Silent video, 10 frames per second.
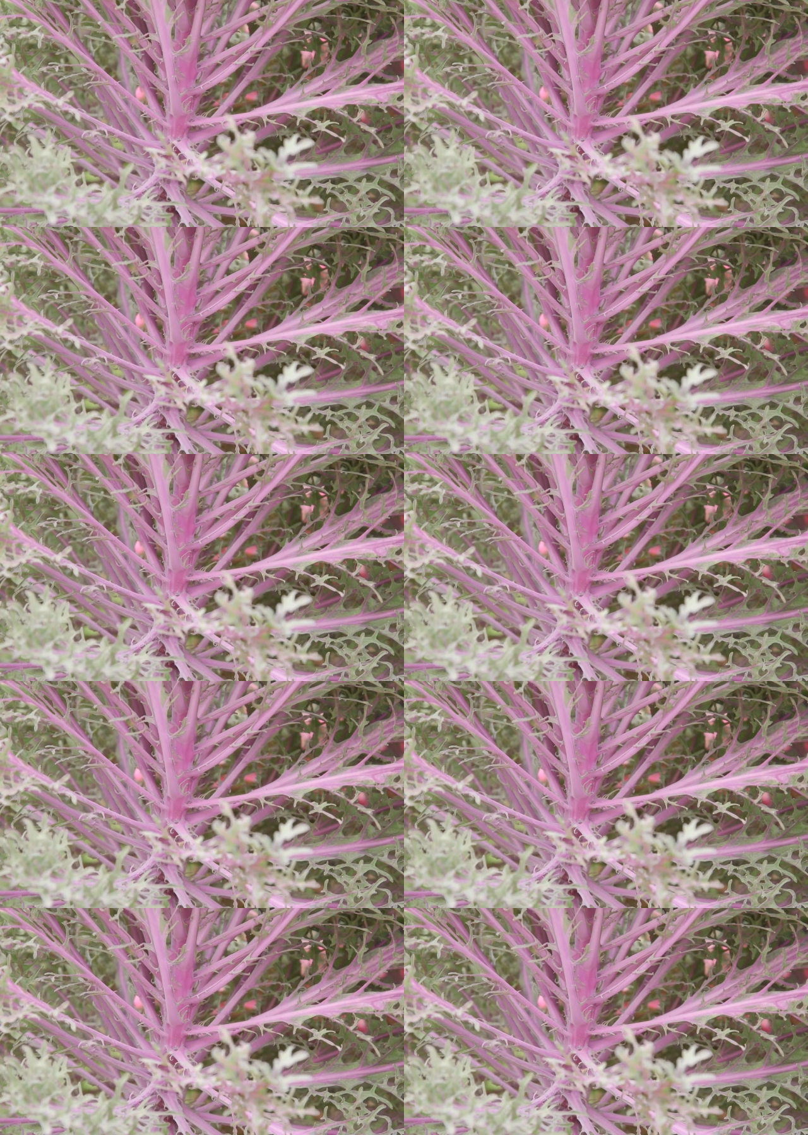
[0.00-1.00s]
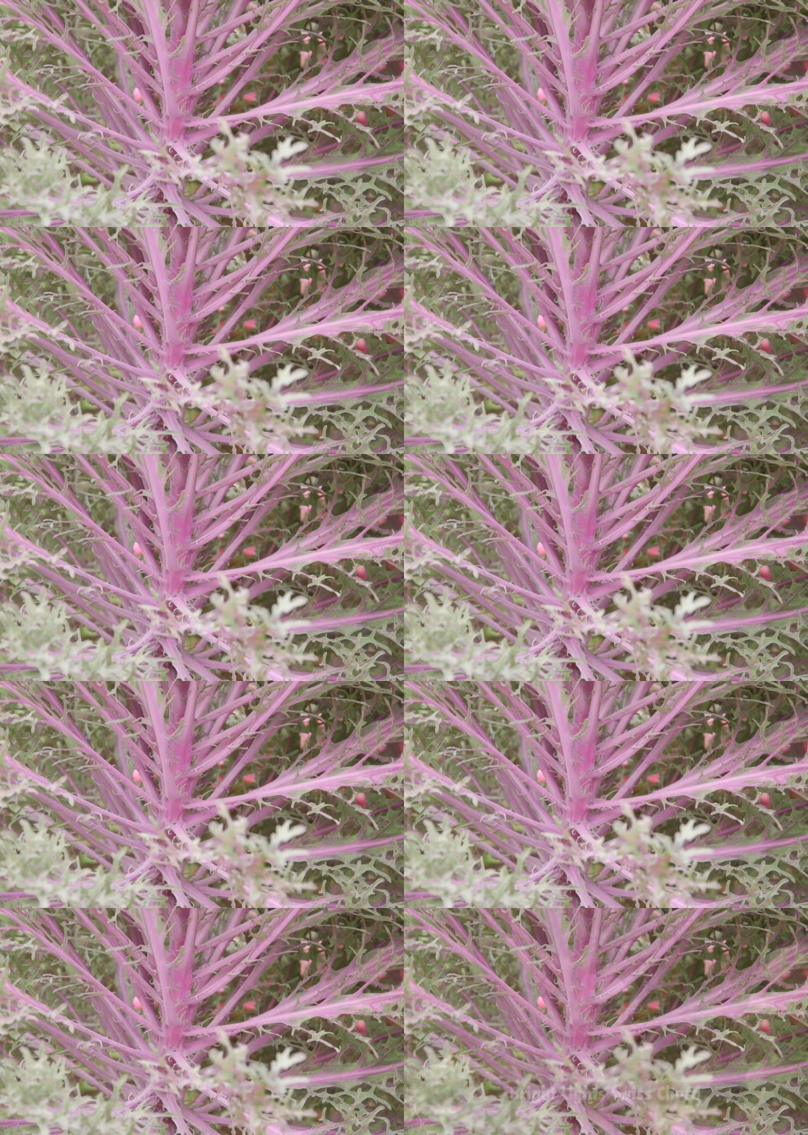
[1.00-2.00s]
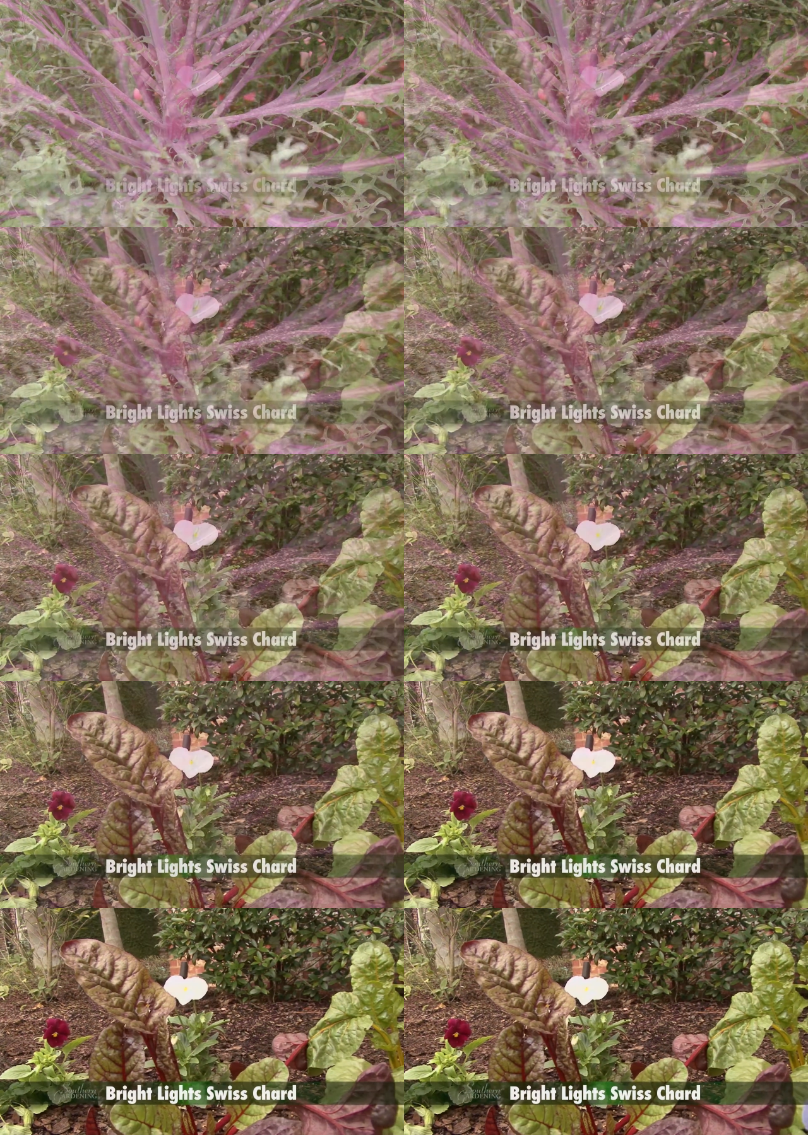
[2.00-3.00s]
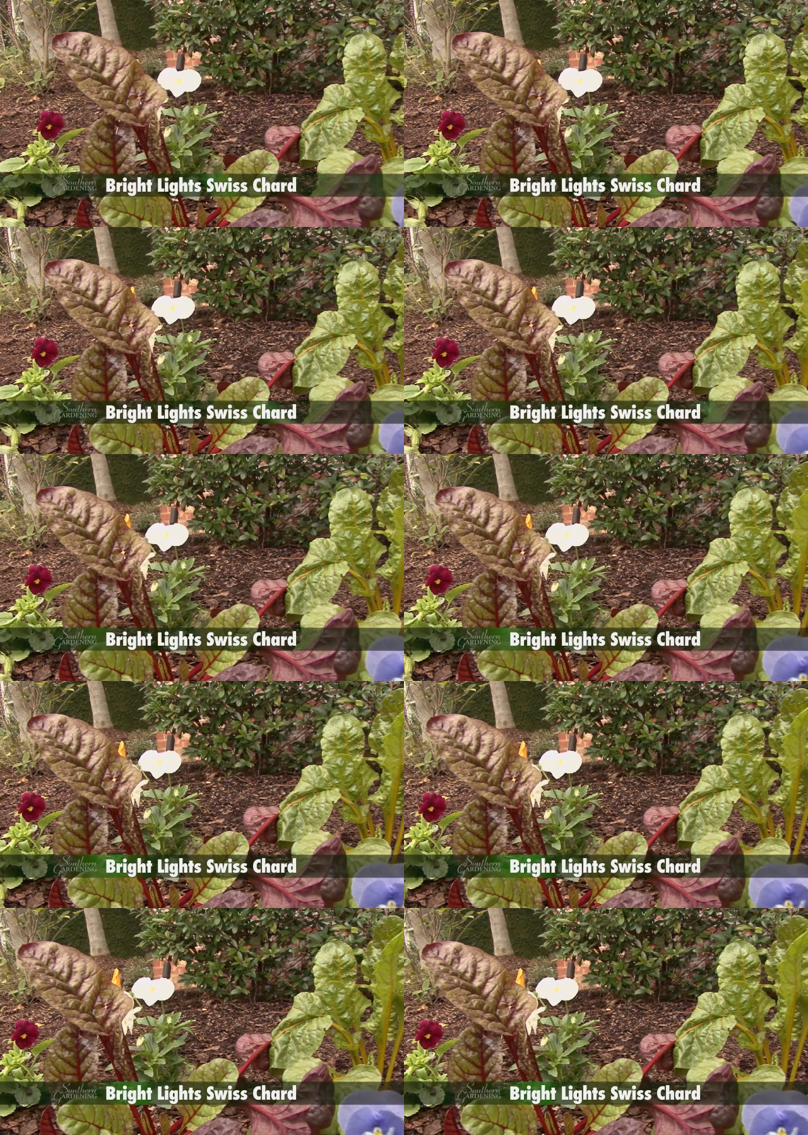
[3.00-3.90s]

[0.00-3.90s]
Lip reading: (no speaker visible)